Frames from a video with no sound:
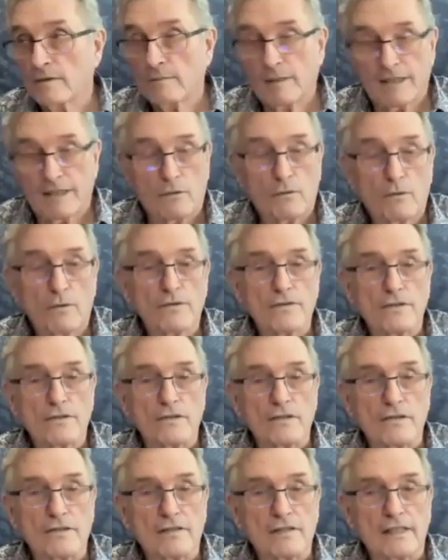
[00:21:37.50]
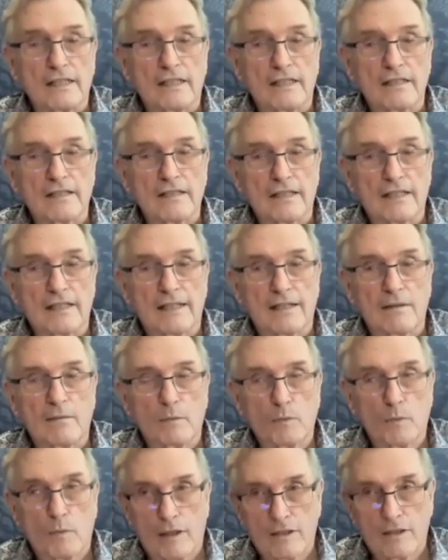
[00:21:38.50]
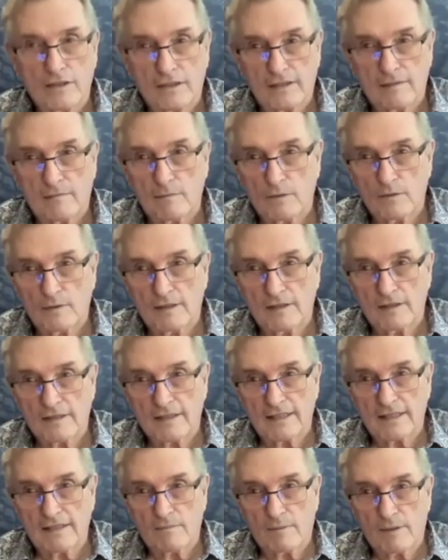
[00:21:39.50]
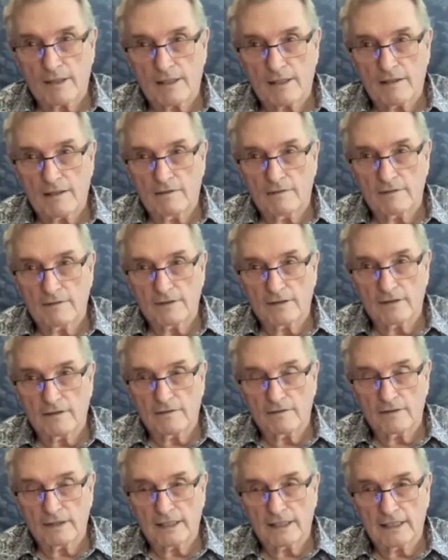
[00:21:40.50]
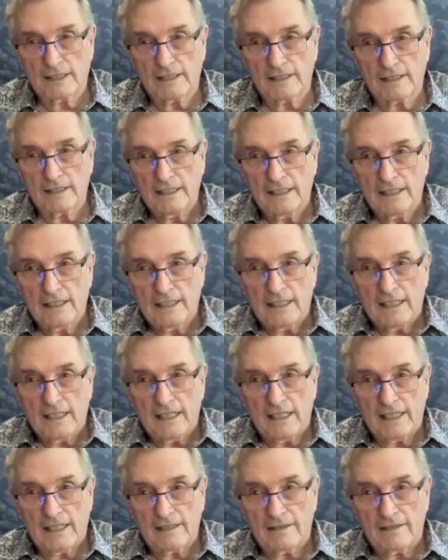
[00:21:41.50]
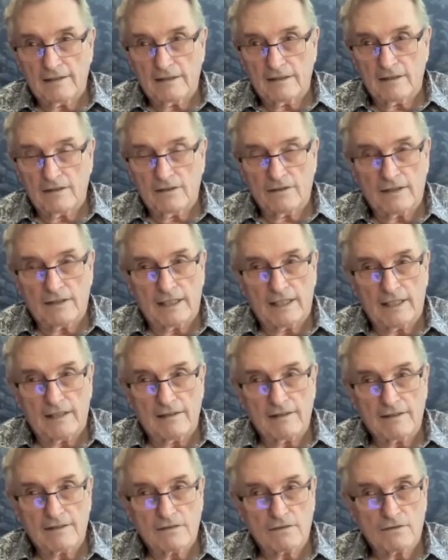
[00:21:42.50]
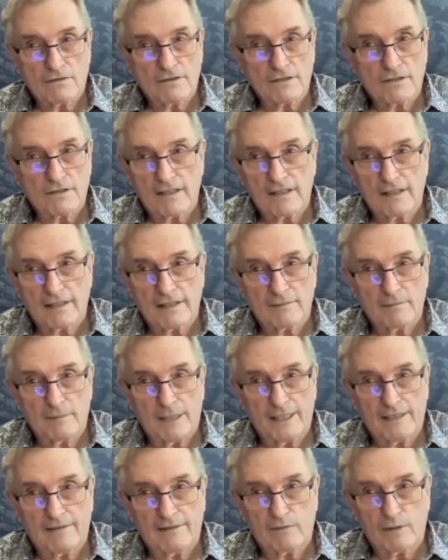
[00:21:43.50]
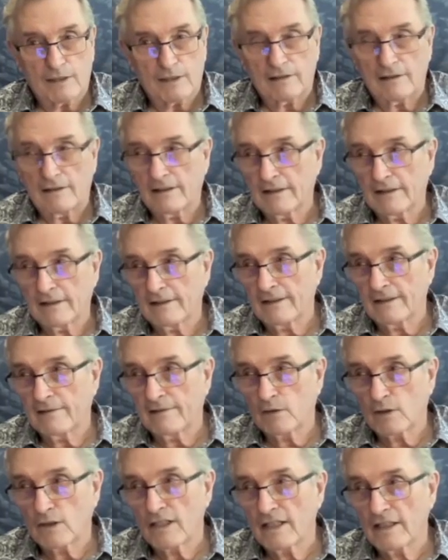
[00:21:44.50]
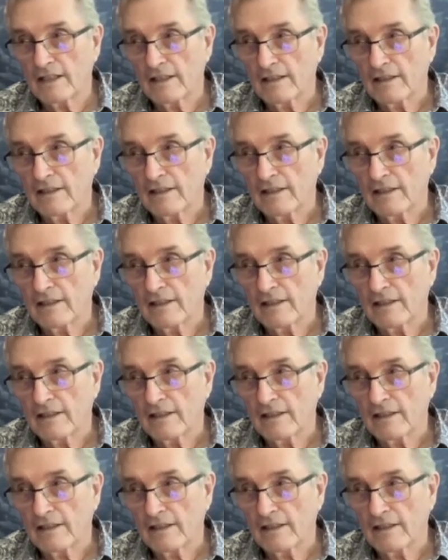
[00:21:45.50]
my horses, and it's like I would watch them doing the same thing over and over again. And I'd go, okay, this horse is not going to make it very long. And he never did.